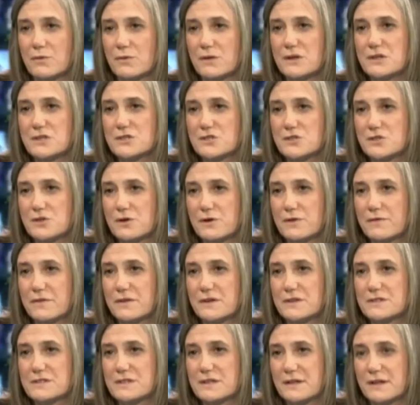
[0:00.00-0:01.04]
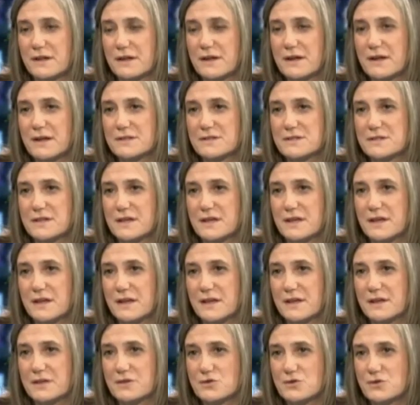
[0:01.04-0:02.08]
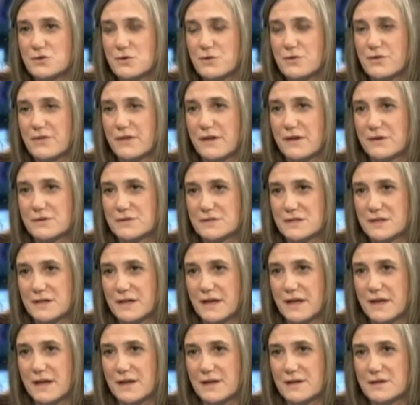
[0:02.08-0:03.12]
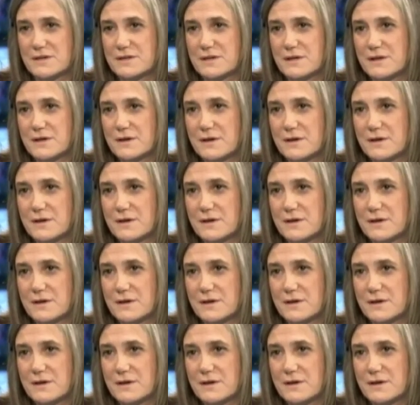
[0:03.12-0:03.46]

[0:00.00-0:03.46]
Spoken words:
resurfaced in Ghazni in 2008?